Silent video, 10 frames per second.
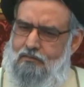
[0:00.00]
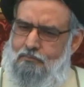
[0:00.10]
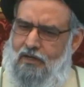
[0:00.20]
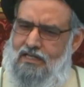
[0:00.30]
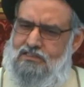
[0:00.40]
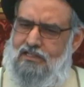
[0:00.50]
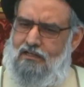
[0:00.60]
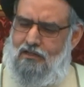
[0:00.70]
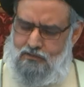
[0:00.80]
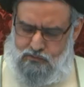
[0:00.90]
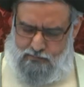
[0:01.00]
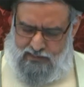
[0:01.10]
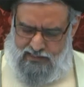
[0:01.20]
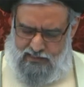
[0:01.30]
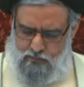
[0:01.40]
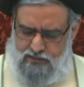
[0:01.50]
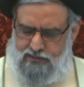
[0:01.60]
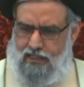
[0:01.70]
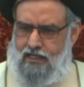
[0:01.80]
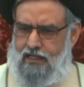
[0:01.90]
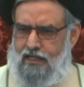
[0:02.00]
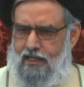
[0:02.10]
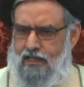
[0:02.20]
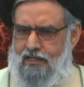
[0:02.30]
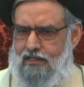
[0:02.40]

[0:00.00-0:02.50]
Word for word: praised Allah subhanahu wa ta'ala